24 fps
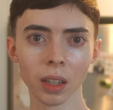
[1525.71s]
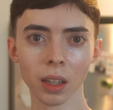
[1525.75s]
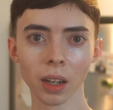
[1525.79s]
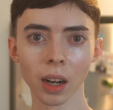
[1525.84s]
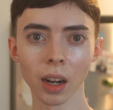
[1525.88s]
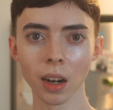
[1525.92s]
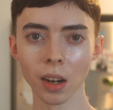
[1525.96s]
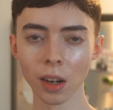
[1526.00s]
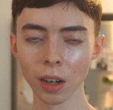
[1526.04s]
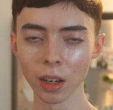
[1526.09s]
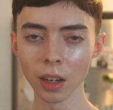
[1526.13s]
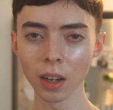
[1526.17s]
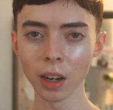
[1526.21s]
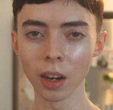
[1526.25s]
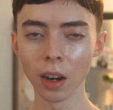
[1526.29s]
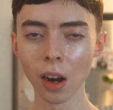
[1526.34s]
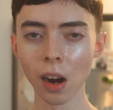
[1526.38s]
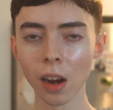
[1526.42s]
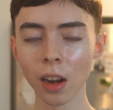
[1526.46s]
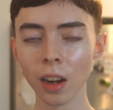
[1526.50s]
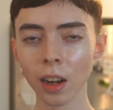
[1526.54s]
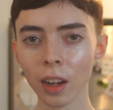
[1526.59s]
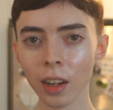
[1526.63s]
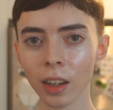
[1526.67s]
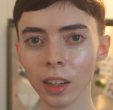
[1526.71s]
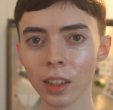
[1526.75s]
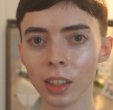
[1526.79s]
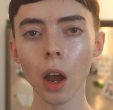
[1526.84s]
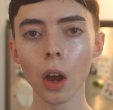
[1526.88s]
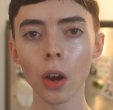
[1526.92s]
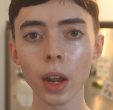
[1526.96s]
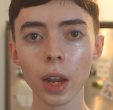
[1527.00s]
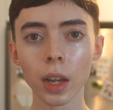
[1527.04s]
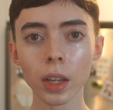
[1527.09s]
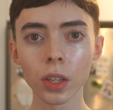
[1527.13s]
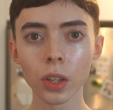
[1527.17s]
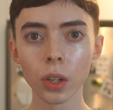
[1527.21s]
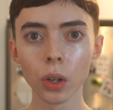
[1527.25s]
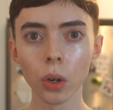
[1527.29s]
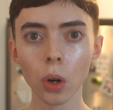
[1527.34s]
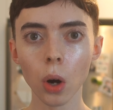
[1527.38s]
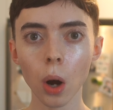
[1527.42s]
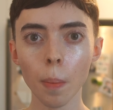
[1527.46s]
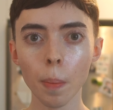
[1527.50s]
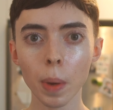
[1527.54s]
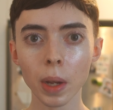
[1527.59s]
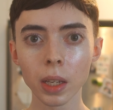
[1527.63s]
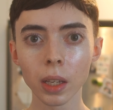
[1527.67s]
I don't know. Okay,
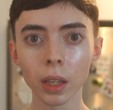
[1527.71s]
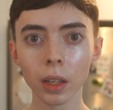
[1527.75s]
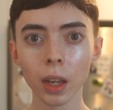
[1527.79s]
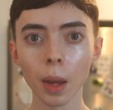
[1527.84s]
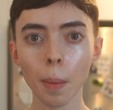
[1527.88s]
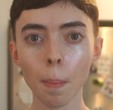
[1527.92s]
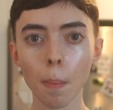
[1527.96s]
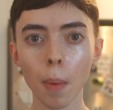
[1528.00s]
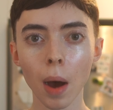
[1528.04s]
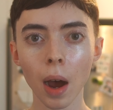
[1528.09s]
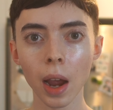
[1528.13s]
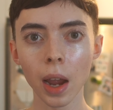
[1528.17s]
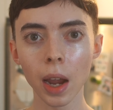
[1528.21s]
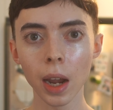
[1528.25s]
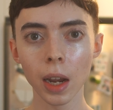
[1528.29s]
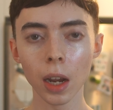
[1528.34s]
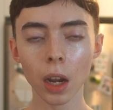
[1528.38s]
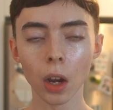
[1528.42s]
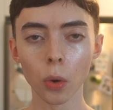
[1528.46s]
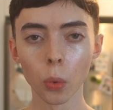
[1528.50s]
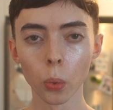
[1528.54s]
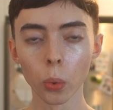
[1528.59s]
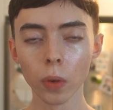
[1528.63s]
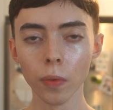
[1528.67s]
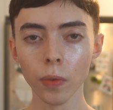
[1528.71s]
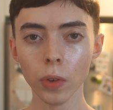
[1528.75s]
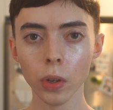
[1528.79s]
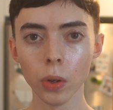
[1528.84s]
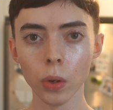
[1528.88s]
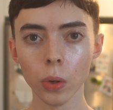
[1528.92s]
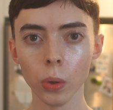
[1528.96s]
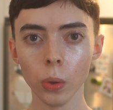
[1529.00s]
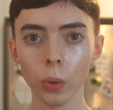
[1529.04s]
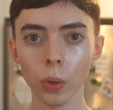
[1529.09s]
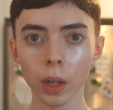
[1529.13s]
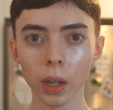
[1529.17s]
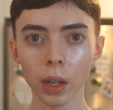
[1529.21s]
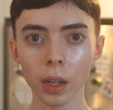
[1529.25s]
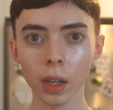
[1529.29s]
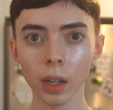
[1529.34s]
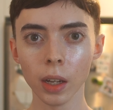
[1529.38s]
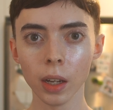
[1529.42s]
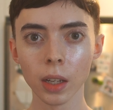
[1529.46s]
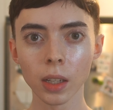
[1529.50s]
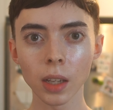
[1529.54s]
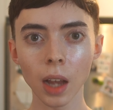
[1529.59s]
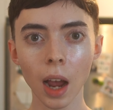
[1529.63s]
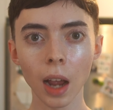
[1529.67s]
so basically my review
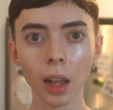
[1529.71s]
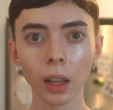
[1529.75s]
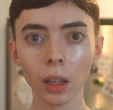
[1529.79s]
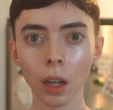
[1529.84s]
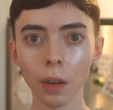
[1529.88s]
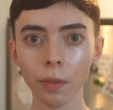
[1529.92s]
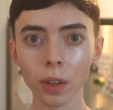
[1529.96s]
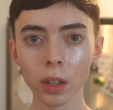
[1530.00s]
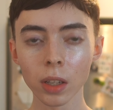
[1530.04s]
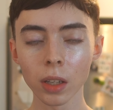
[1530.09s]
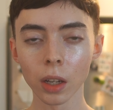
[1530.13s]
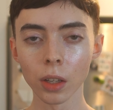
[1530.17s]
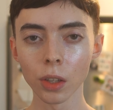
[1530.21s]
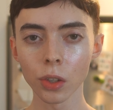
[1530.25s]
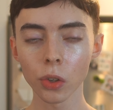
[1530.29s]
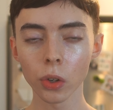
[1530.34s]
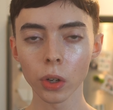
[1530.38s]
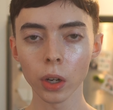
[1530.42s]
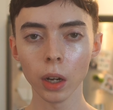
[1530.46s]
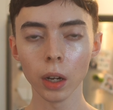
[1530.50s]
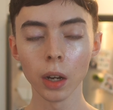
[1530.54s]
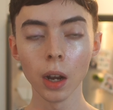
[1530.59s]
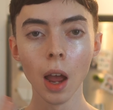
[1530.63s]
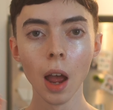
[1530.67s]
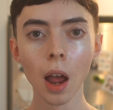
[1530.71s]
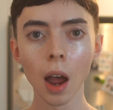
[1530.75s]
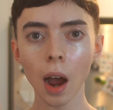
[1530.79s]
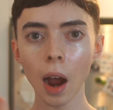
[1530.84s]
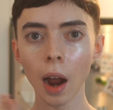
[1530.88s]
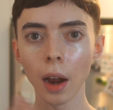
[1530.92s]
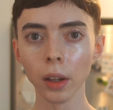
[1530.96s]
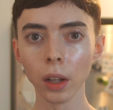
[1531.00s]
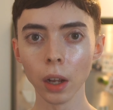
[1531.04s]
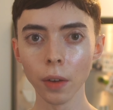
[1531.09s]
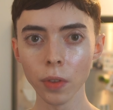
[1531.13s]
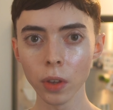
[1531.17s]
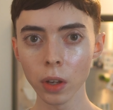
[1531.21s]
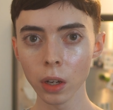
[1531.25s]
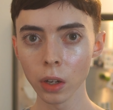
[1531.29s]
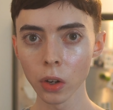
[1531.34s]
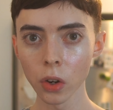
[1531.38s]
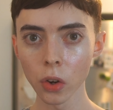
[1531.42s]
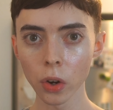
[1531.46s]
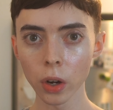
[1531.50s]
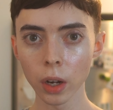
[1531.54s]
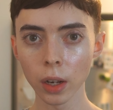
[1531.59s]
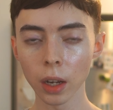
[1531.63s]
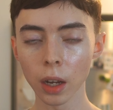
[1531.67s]
is I love the sunscreen, I love the
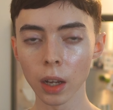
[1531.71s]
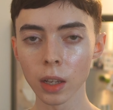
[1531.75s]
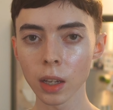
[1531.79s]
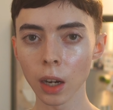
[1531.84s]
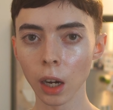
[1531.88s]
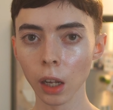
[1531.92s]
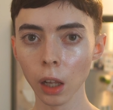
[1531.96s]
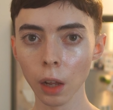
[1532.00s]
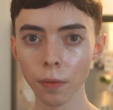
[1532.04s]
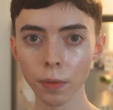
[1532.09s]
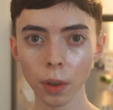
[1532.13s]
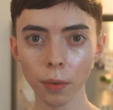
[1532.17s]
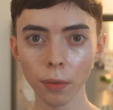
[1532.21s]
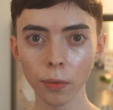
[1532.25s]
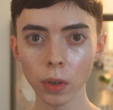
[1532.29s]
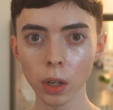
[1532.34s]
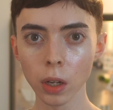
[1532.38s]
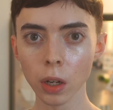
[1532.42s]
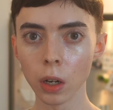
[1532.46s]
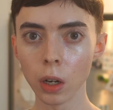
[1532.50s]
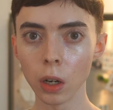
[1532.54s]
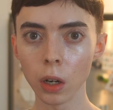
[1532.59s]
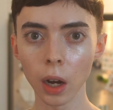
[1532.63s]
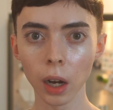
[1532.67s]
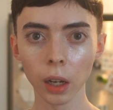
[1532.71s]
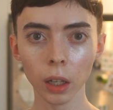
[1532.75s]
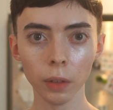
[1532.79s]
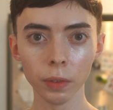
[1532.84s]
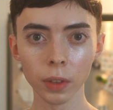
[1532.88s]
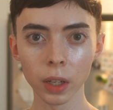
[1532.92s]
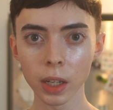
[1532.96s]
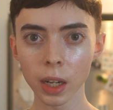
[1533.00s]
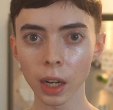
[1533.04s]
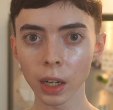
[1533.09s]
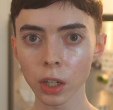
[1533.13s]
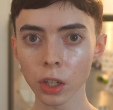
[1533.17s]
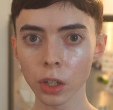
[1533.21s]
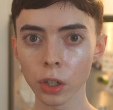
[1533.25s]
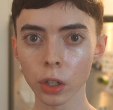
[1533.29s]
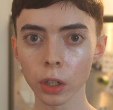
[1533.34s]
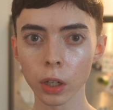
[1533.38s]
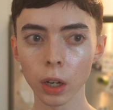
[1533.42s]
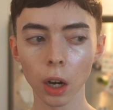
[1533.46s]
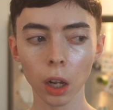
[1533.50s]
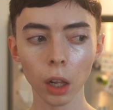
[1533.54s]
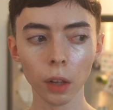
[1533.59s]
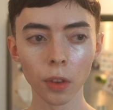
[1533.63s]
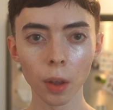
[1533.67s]
ingredients, I love the feel, I love the texture,
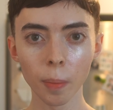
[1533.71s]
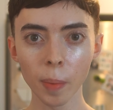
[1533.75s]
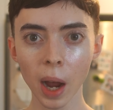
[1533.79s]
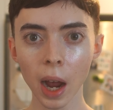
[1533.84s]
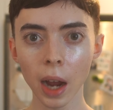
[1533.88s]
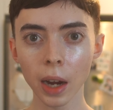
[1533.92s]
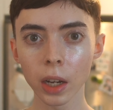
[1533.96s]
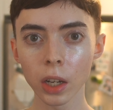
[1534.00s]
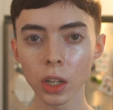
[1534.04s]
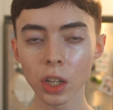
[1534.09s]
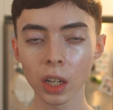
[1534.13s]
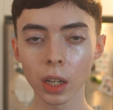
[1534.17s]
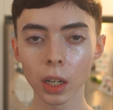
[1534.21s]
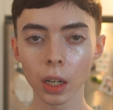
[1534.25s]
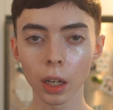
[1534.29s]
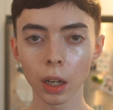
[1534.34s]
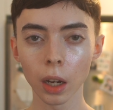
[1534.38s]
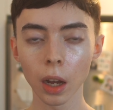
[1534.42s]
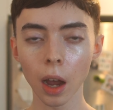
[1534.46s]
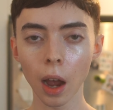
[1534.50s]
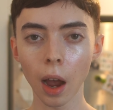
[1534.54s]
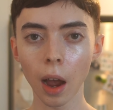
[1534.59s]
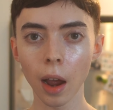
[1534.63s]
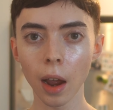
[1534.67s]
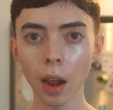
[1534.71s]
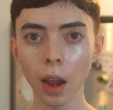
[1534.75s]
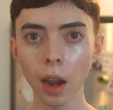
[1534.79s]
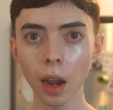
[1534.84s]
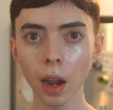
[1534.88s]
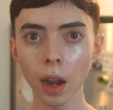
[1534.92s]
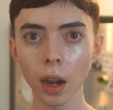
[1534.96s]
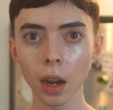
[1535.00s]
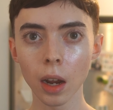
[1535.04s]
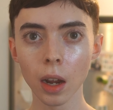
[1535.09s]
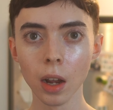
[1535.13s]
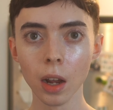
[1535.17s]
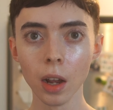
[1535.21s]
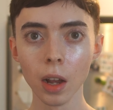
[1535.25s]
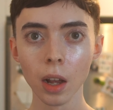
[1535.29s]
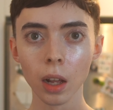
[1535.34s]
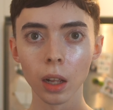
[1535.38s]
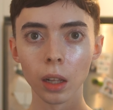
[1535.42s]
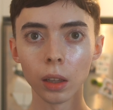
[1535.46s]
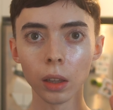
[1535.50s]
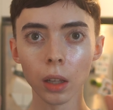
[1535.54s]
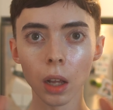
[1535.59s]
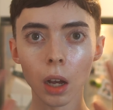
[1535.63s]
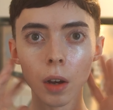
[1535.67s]
I love the packaging, I
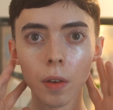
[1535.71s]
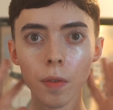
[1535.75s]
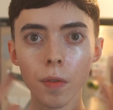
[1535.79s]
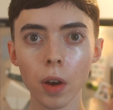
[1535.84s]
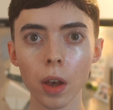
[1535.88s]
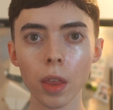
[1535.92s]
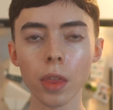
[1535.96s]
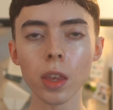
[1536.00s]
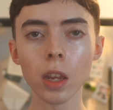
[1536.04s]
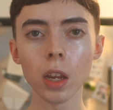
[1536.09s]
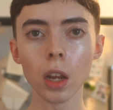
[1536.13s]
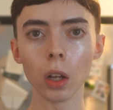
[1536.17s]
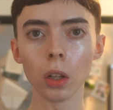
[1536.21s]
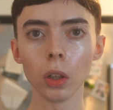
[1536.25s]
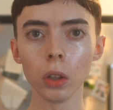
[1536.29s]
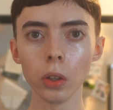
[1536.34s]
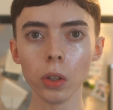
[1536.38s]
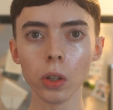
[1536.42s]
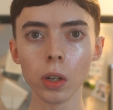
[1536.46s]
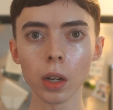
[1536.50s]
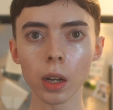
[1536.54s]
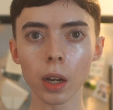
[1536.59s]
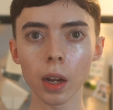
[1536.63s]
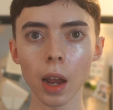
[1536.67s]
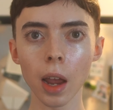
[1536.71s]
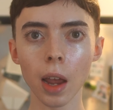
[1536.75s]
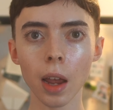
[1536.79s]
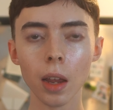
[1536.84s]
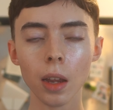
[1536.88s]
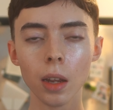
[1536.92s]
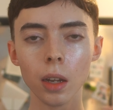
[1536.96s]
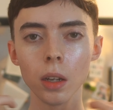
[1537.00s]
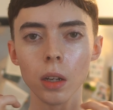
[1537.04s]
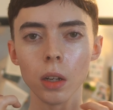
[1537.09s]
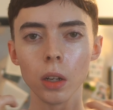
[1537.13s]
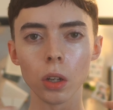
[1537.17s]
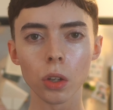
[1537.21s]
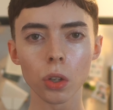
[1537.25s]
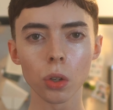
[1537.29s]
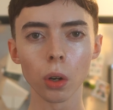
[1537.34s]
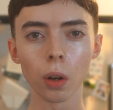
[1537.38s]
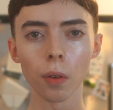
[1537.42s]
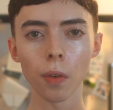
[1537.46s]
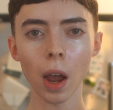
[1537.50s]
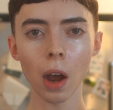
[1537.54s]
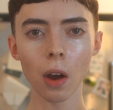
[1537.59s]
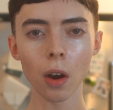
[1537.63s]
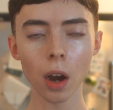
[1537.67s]
love the look and sort
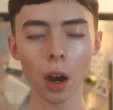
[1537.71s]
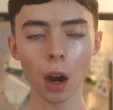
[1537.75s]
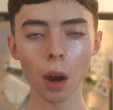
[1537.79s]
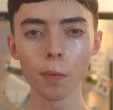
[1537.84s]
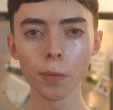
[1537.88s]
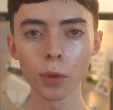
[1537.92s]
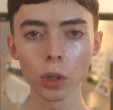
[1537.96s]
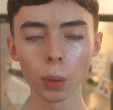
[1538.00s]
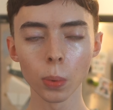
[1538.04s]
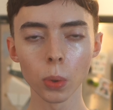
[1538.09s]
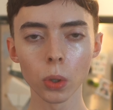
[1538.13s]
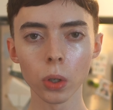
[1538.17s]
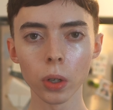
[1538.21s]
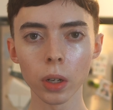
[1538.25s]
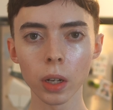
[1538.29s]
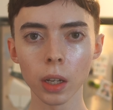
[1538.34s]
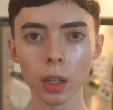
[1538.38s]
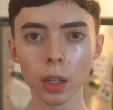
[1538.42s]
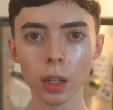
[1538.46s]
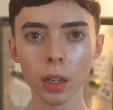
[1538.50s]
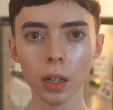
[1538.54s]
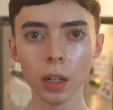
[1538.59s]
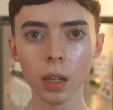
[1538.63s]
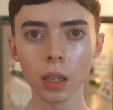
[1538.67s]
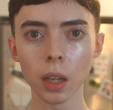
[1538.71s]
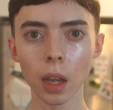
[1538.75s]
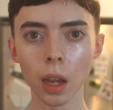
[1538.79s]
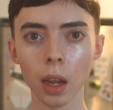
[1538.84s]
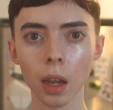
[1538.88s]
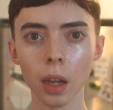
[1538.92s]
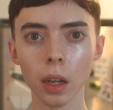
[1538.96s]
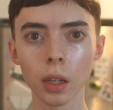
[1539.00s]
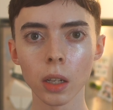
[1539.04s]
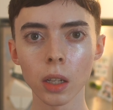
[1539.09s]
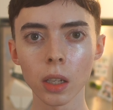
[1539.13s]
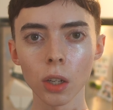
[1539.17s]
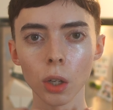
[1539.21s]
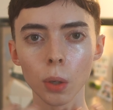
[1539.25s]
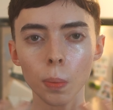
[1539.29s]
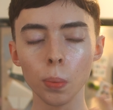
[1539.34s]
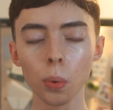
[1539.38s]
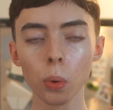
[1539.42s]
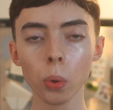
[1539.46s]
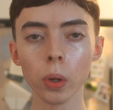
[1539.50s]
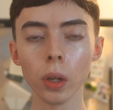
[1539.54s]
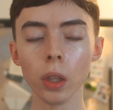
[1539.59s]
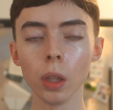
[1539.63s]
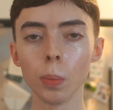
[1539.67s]
of how comfortable it is and still
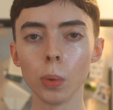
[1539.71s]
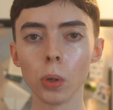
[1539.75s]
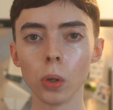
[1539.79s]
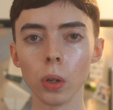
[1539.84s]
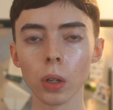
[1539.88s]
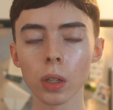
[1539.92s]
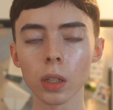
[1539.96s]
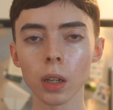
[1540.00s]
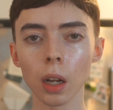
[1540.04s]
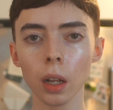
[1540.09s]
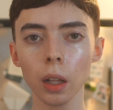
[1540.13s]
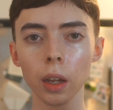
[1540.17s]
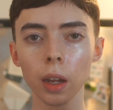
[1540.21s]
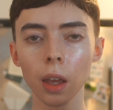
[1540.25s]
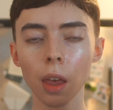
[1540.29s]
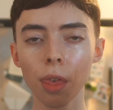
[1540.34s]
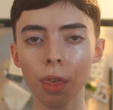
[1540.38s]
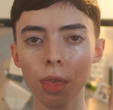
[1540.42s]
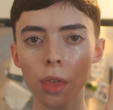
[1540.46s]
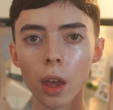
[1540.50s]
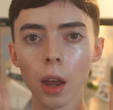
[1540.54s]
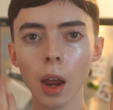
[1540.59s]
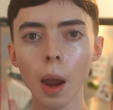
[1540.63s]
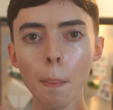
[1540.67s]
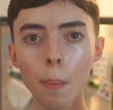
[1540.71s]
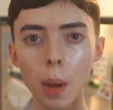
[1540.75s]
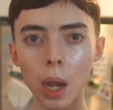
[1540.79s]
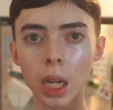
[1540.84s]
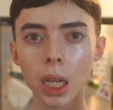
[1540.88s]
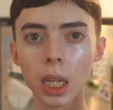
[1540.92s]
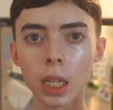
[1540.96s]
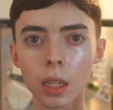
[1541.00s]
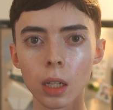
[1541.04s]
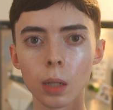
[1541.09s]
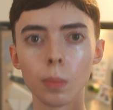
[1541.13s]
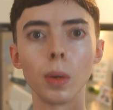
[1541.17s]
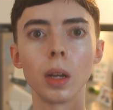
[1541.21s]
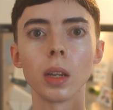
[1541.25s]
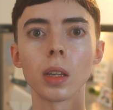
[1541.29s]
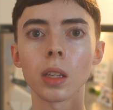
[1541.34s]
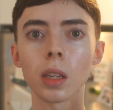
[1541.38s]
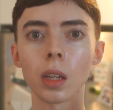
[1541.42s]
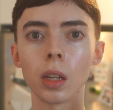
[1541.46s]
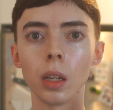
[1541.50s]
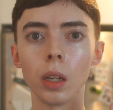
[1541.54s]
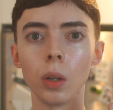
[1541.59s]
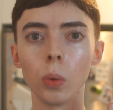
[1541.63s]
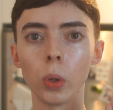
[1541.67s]
breathable. It's not like a thick paste on my
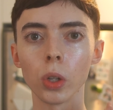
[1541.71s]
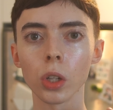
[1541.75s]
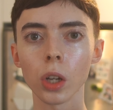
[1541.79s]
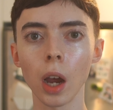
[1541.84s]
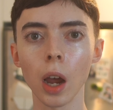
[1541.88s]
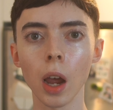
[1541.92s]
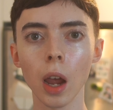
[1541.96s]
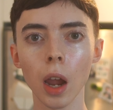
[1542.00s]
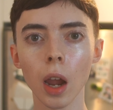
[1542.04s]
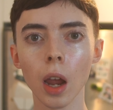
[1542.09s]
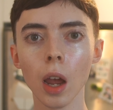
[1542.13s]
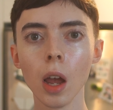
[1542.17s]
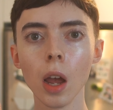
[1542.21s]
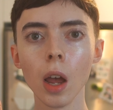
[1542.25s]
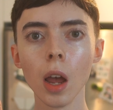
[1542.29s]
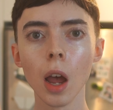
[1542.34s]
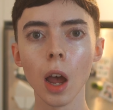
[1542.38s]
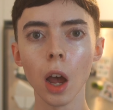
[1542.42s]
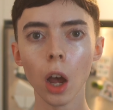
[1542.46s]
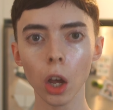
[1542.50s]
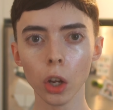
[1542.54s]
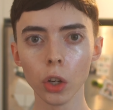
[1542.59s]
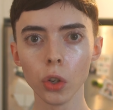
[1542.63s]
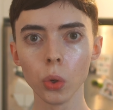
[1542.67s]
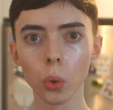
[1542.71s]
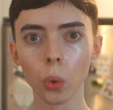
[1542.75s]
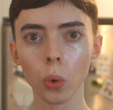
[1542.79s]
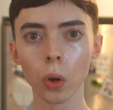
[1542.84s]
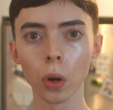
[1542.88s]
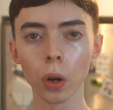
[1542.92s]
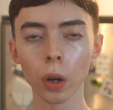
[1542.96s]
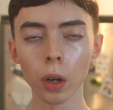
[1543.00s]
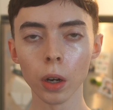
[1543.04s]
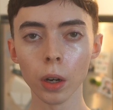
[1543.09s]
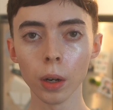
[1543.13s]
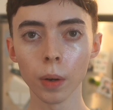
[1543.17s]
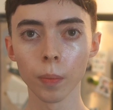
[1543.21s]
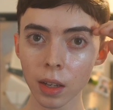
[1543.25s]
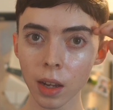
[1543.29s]
skin, which I adore.